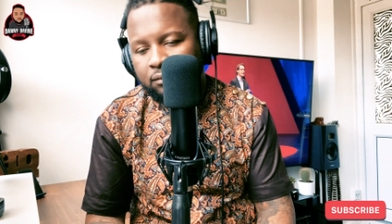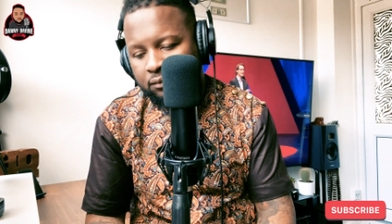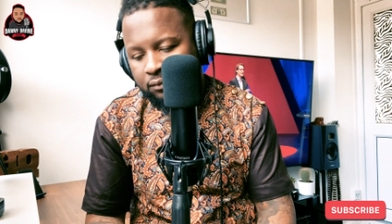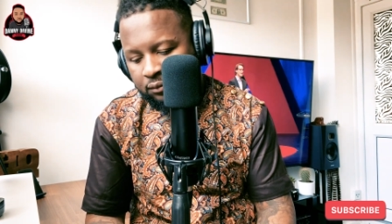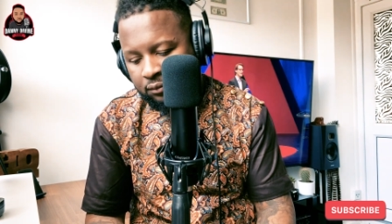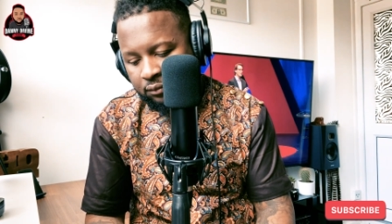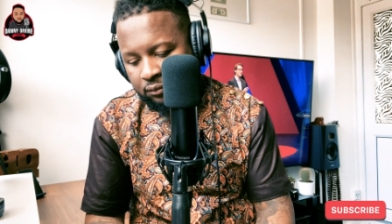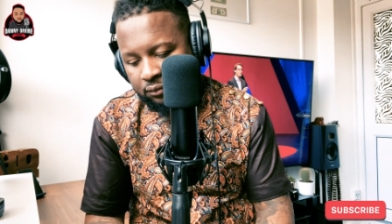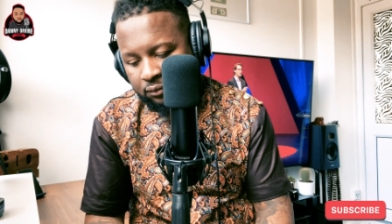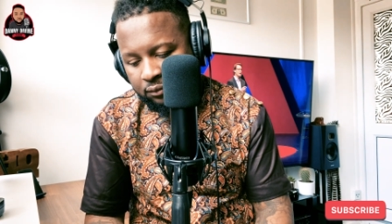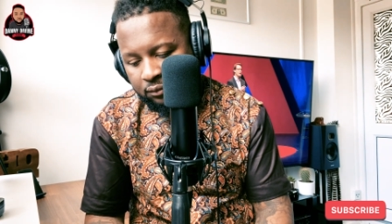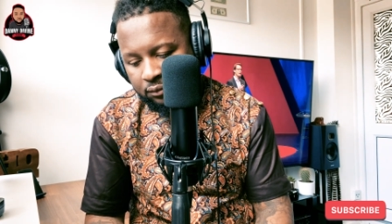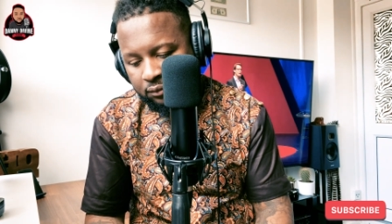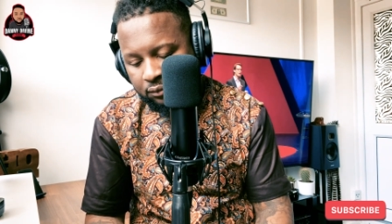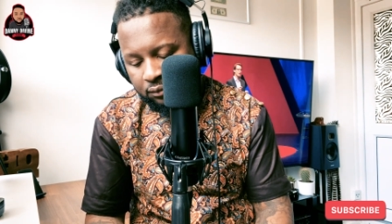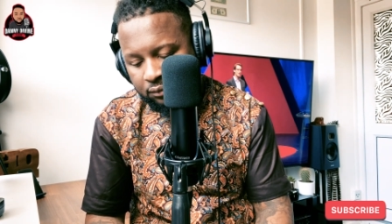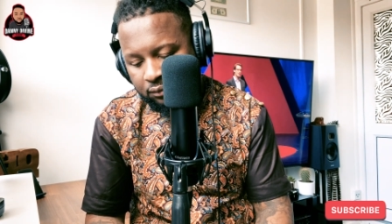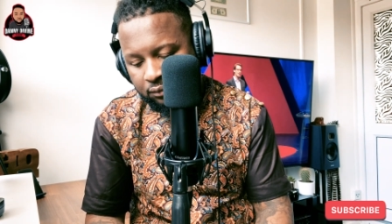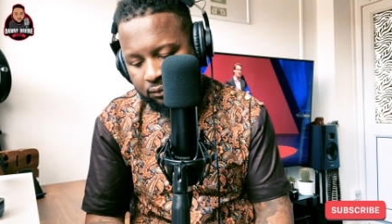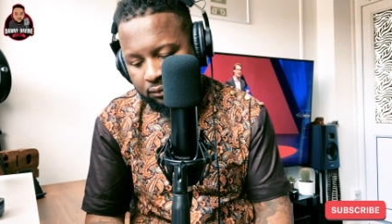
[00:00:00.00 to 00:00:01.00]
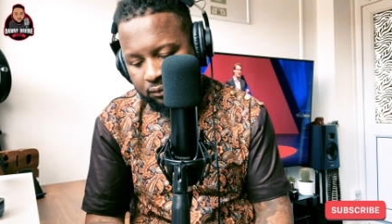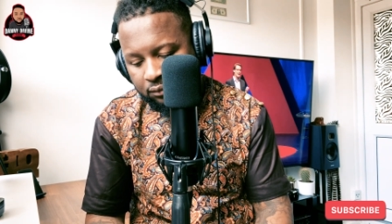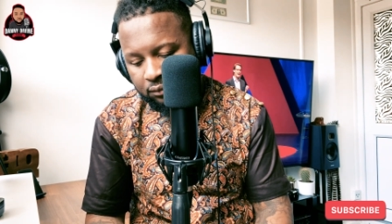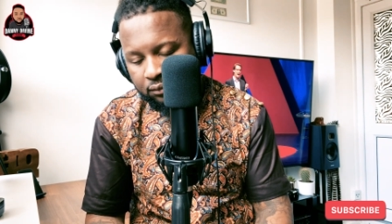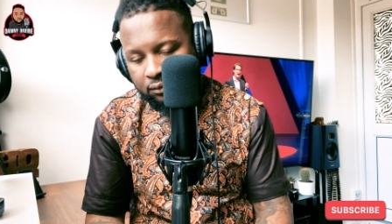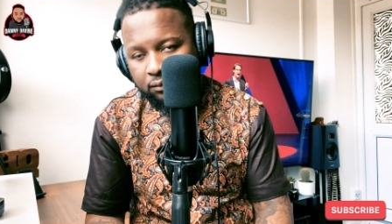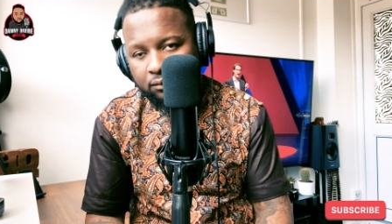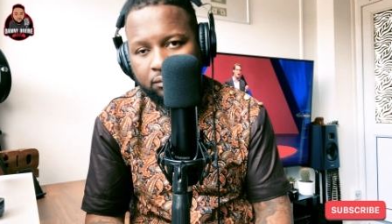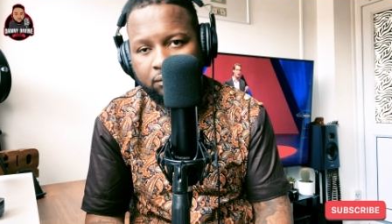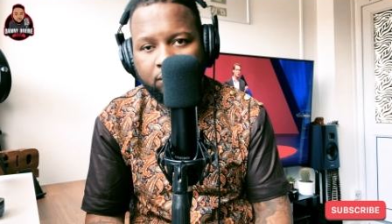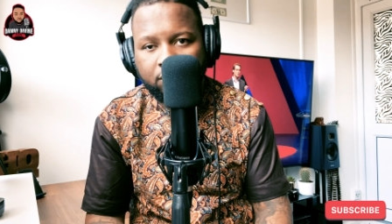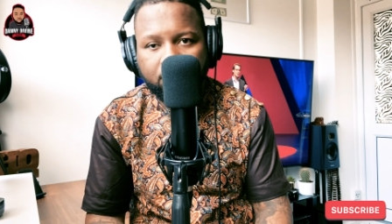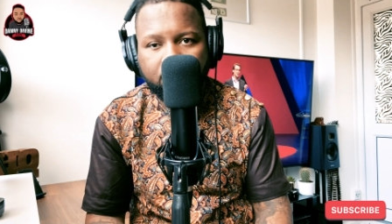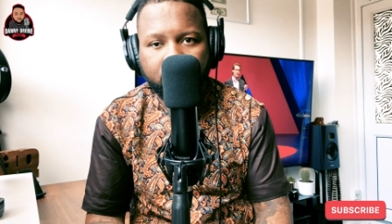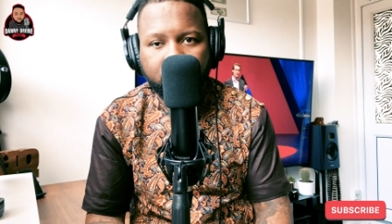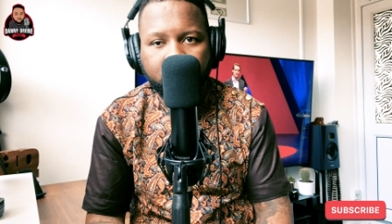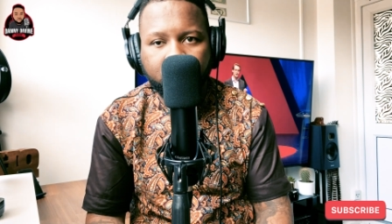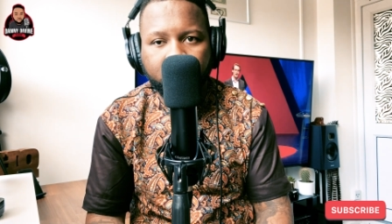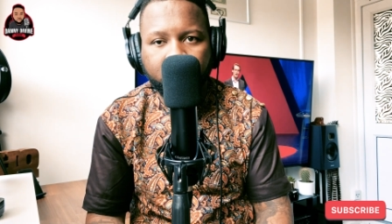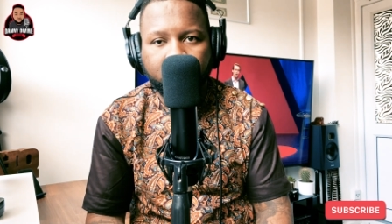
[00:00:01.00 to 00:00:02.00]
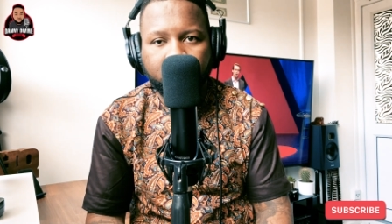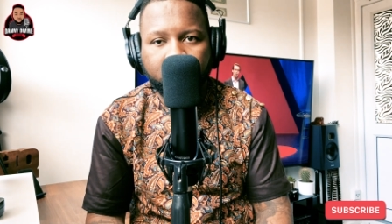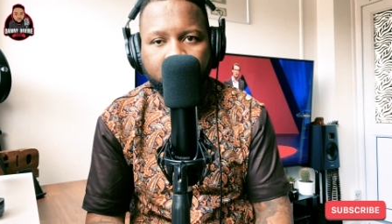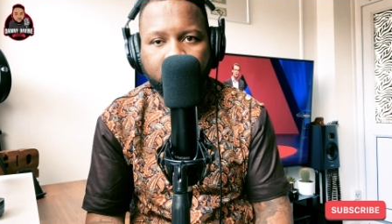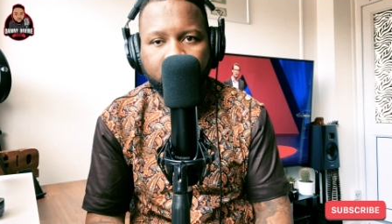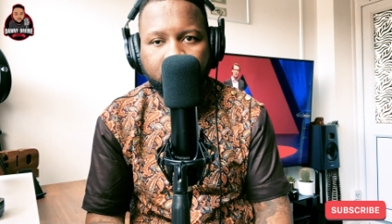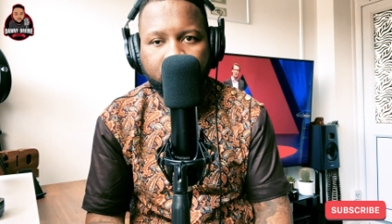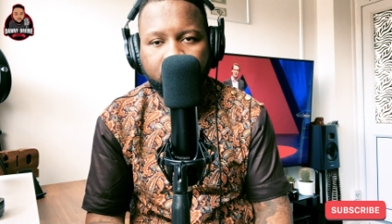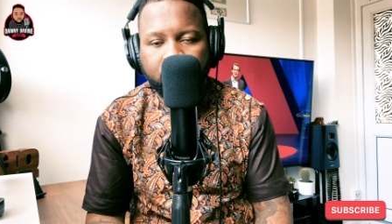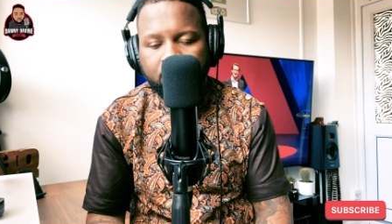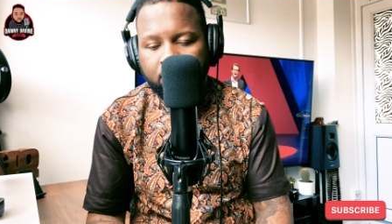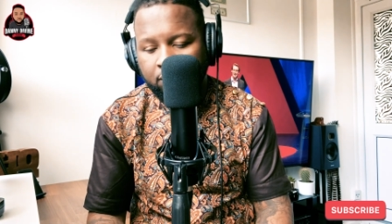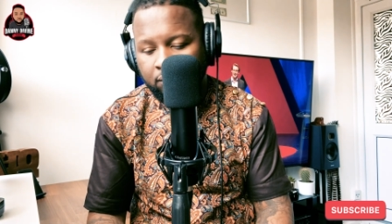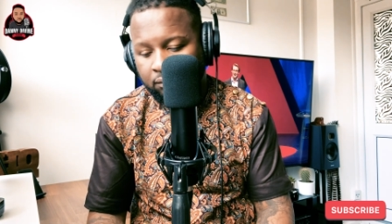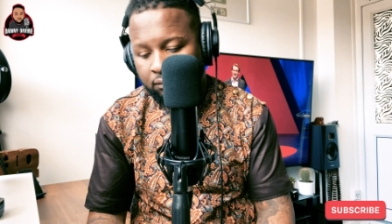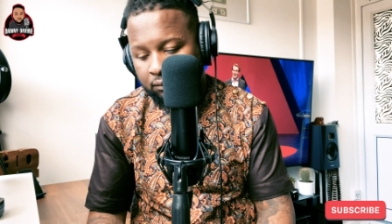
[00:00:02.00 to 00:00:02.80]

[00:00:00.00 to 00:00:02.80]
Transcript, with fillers: If we can look at how technology